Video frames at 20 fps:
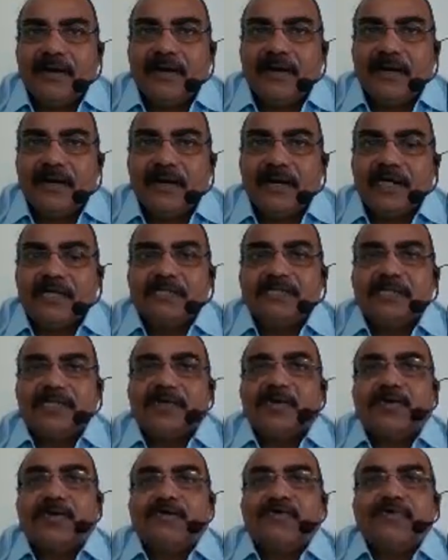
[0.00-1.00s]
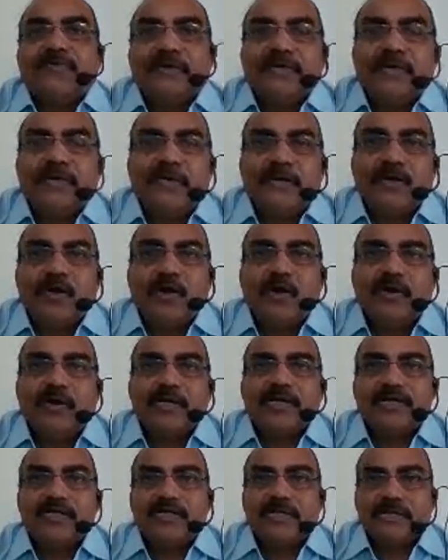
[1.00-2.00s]
husk of a
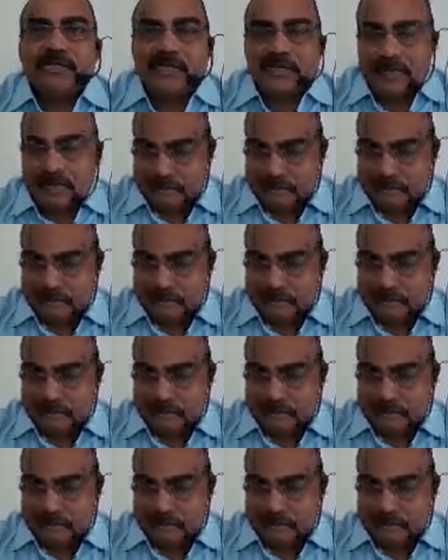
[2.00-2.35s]
coconut tree.